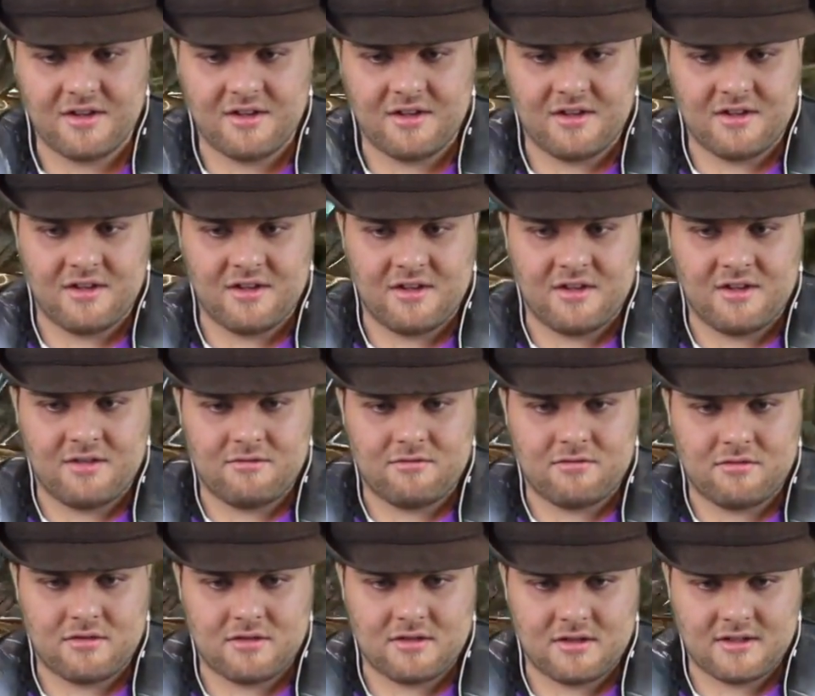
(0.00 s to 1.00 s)

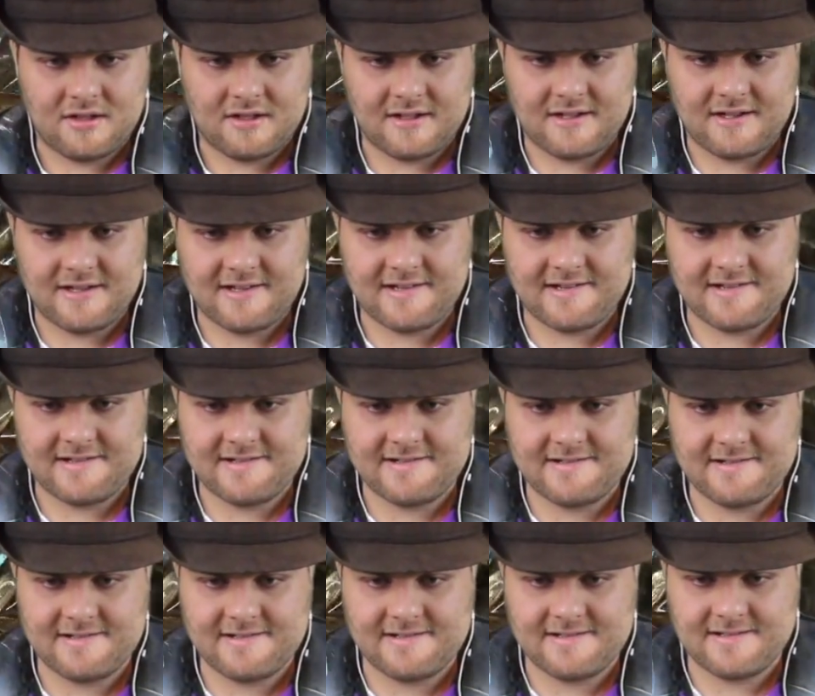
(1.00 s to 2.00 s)

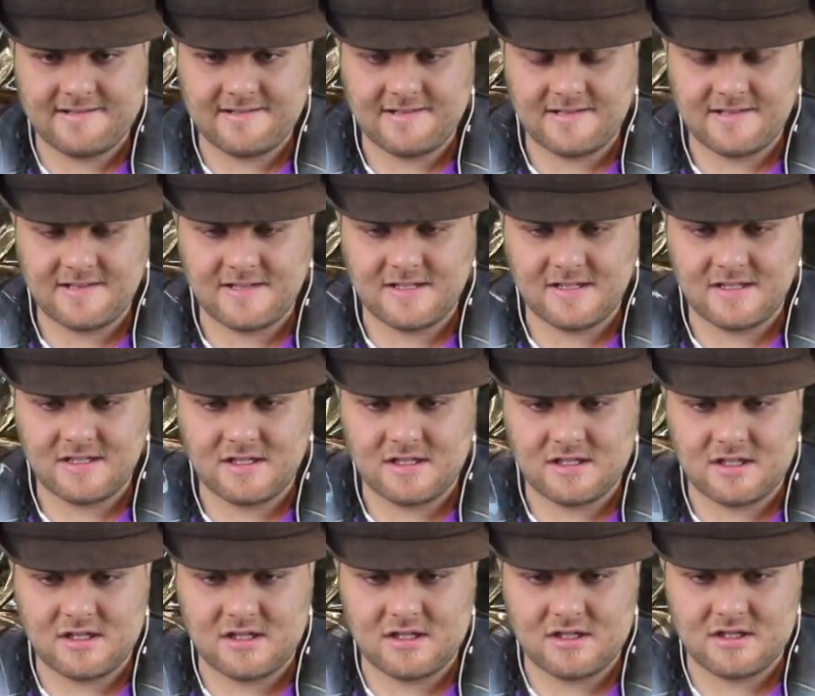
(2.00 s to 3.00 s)

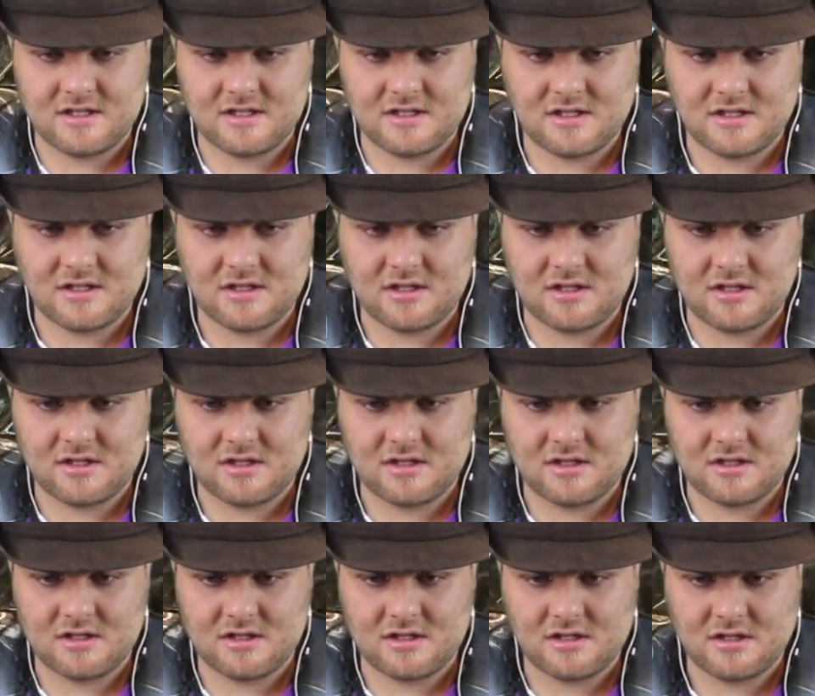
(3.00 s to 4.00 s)

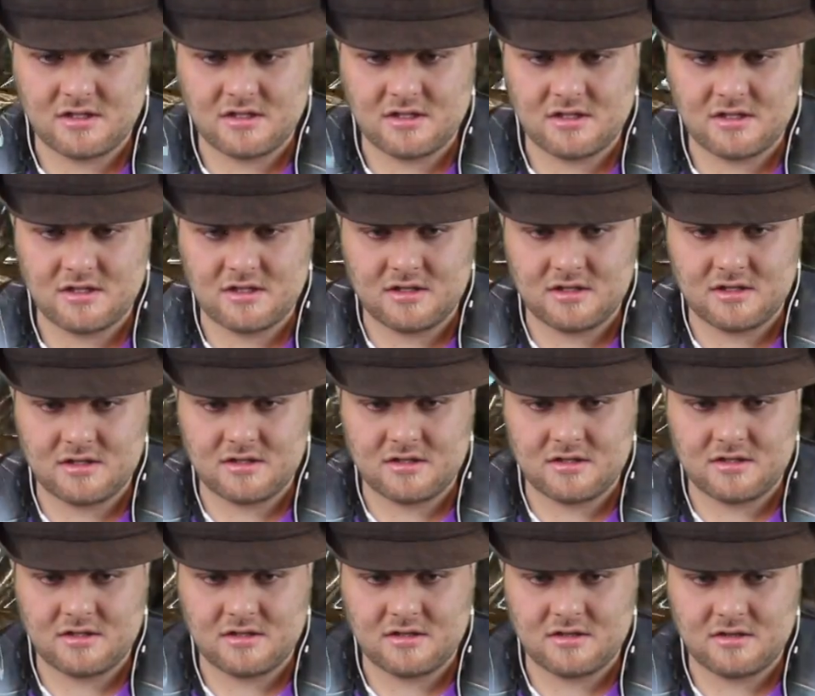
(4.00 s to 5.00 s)

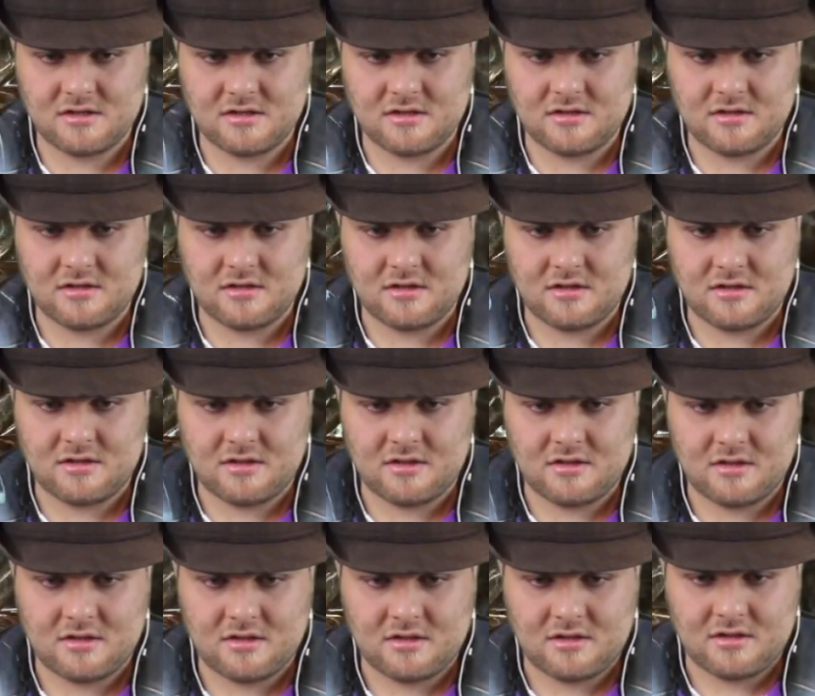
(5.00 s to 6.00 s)

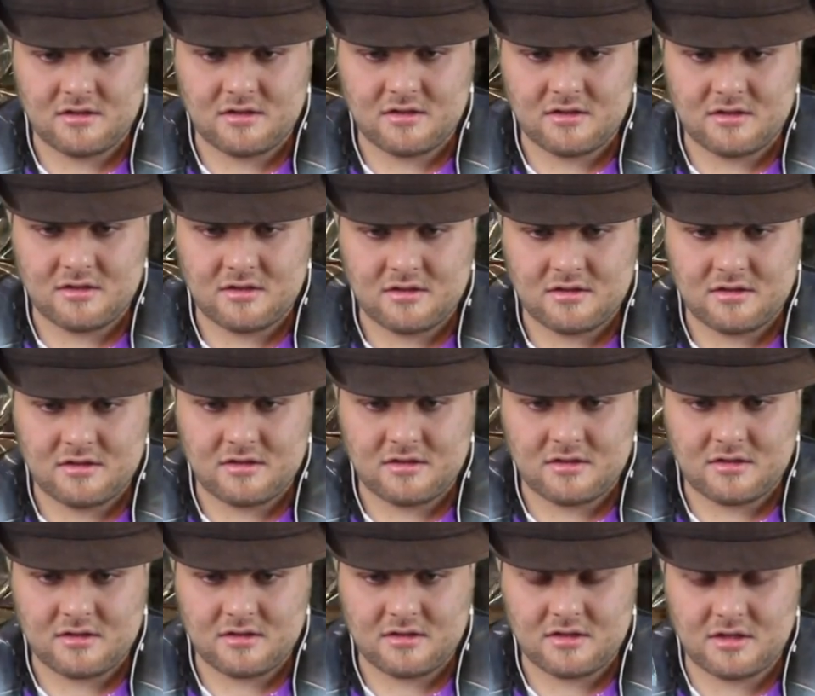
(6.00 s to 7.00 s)

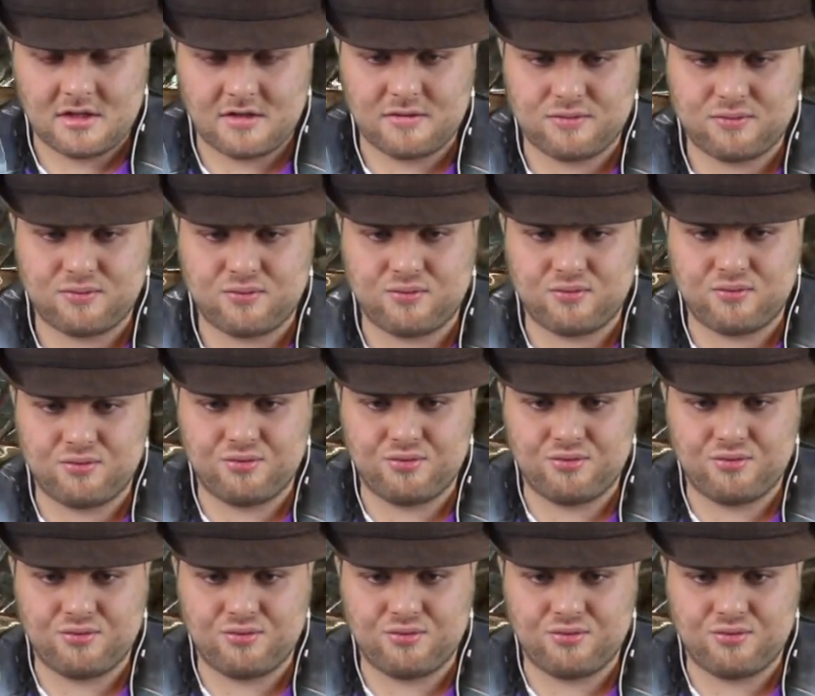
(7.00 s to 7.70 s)
Nothing is said.